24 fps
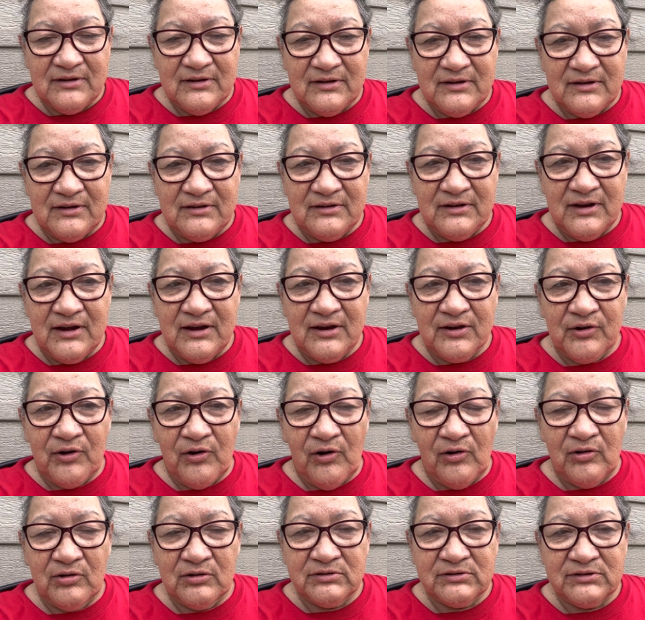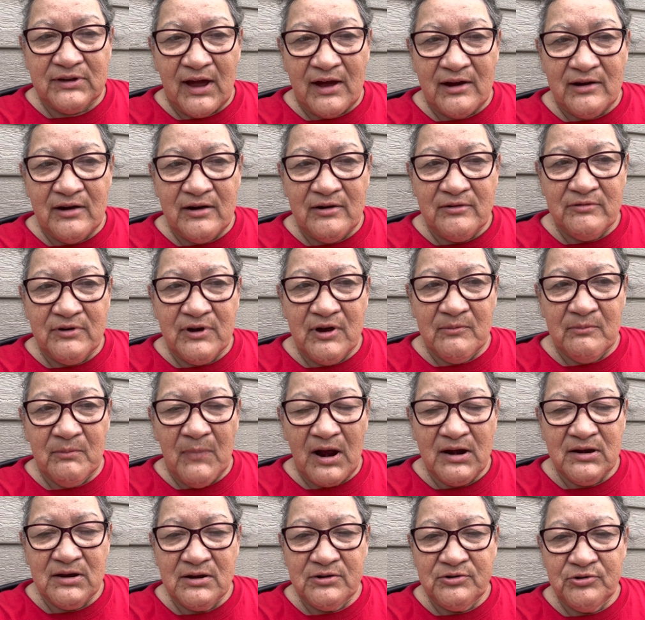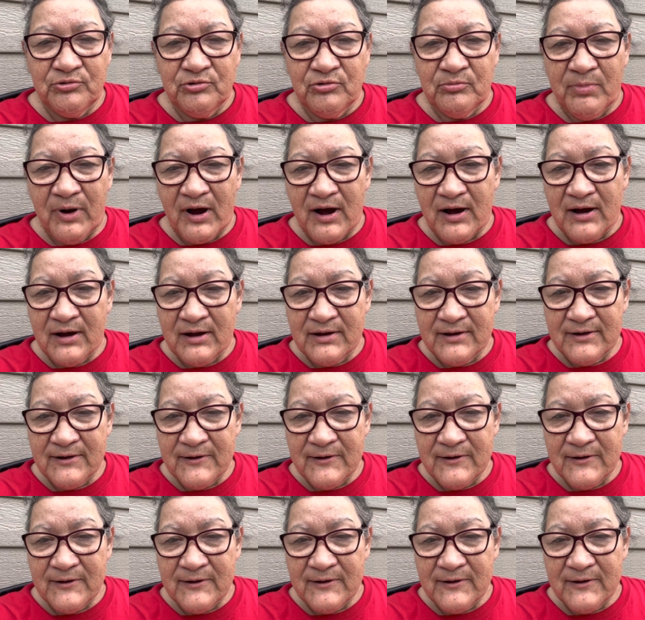And they called that area Manitoba.